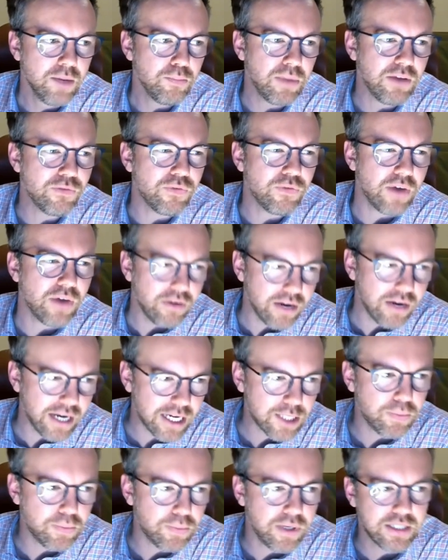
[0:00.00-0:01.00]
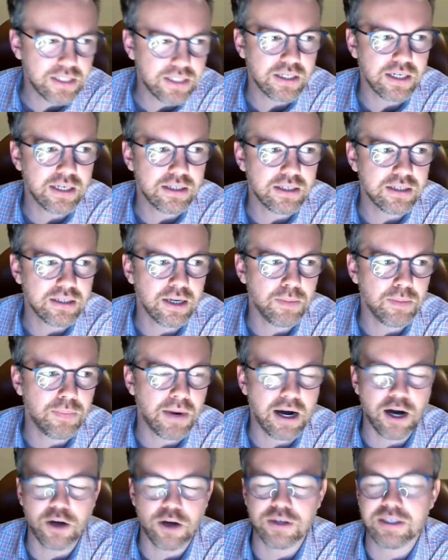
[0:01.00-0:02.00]
be very explicit
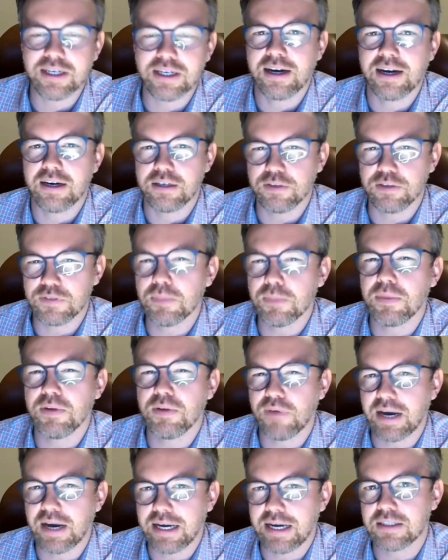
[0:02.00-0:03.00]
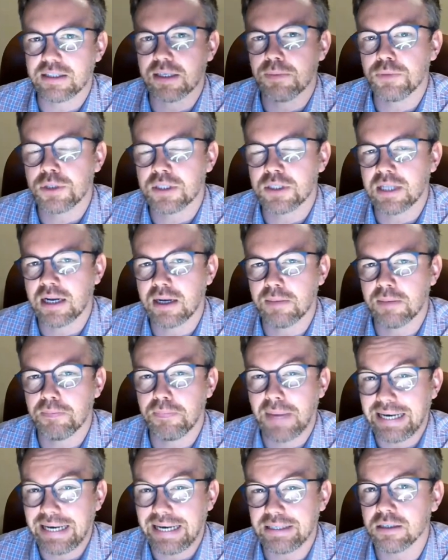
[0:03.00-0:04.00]
about the kind of simplifying assumptions that are
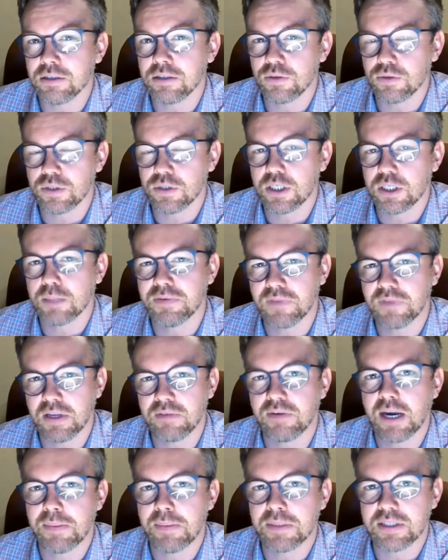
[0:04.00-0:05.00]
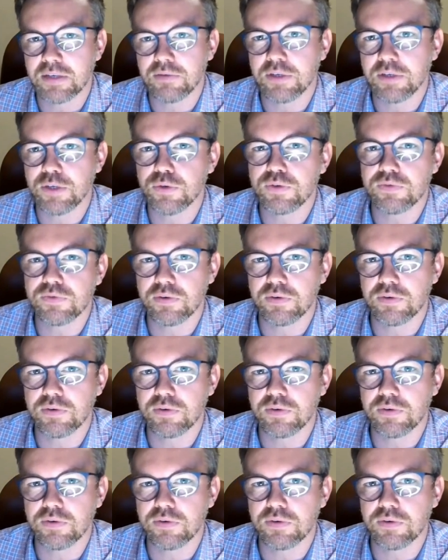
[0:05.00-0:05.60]
baked into some of the environments that we use for